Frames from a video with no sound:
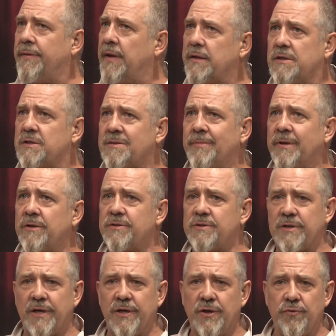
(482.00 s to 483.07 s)
that doesn't mean to
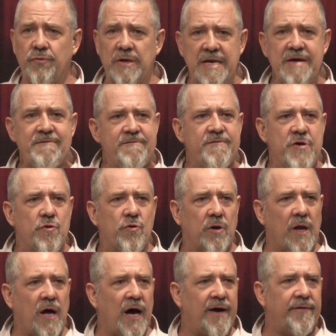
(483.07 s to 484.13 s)
say you live your
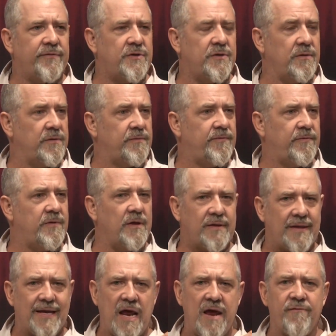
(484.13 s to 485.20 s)
life
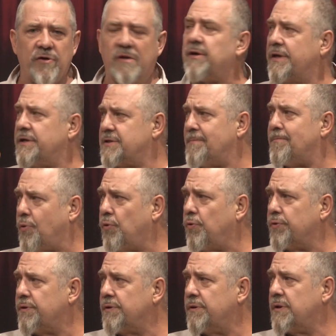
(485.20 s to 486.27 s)
that everything is
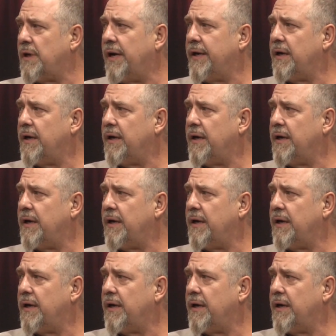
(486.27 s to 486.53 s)
important.